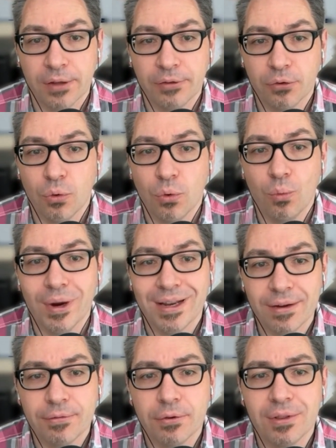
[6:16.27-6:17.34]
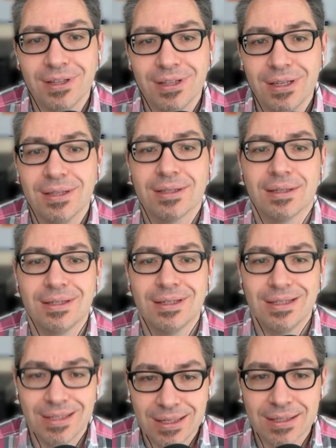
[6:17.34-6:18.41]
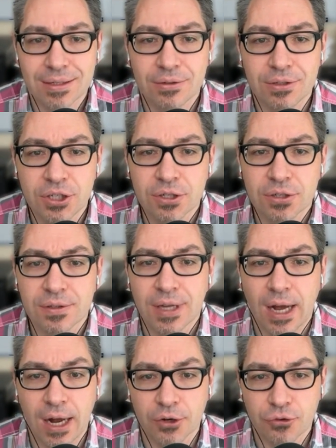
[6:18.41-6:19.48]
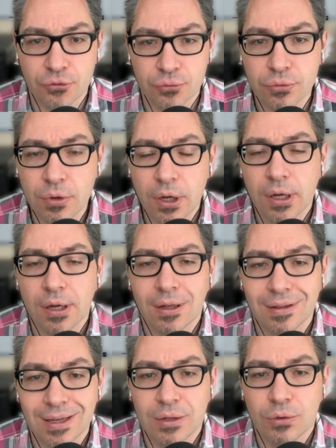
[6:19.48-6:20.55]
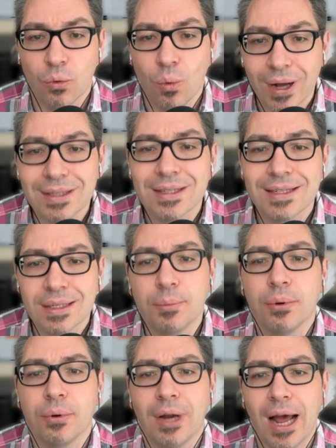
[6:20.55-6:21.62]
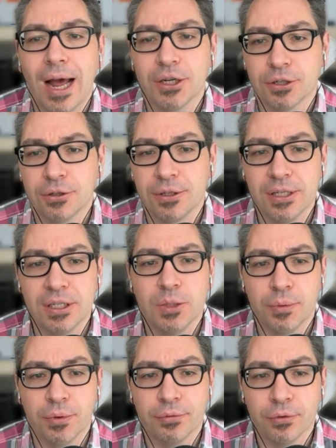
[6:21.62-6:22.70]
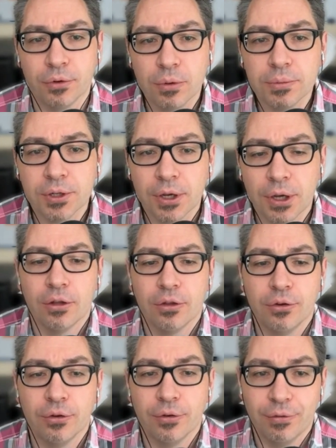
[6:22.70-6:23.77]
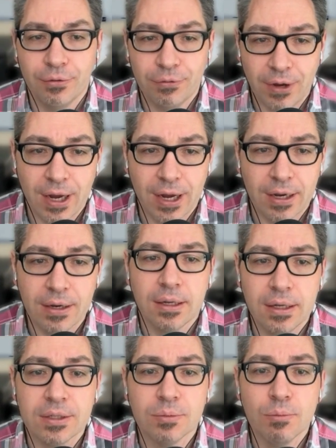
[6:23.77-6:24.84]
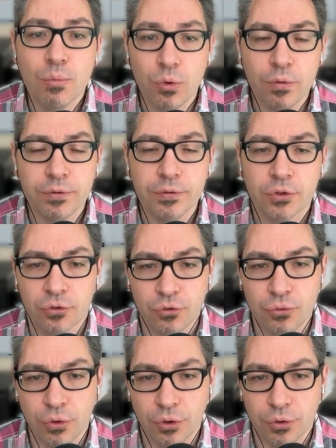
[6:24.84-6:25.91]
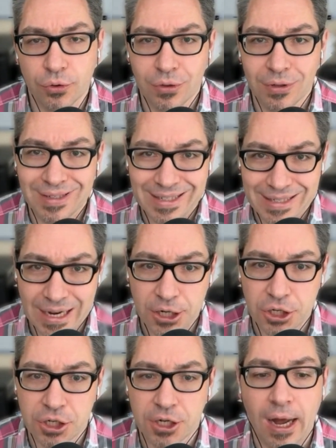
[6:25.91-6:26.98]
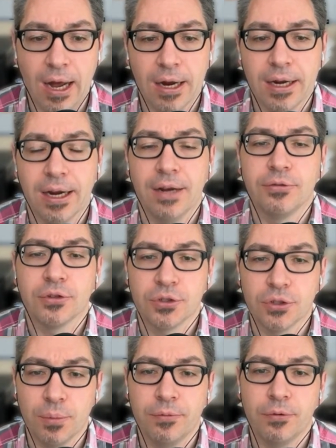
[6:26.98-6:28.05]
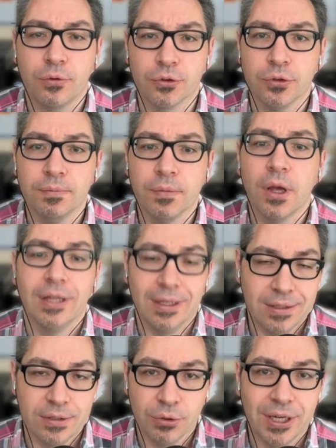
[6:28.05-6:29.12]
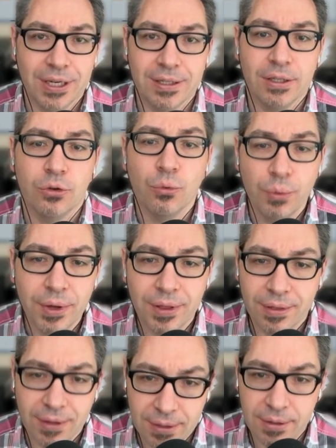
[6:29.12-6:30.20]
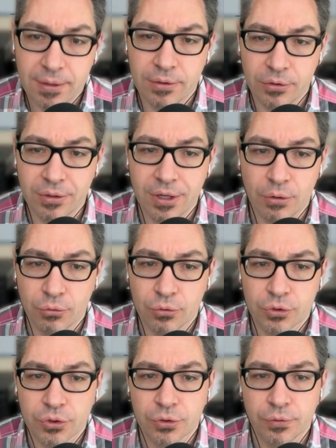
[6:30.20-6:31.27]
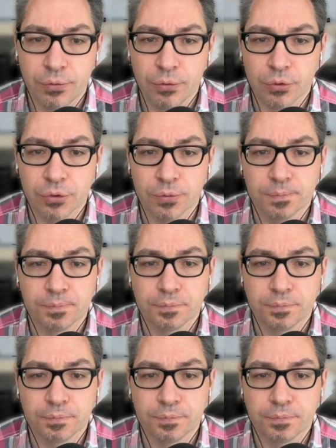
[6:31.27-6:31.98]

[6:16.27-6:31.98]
And so whenever these six conditions are true, then one simple action is performed. The file is moved to a dash archived subfolder that is located within the downloads folder.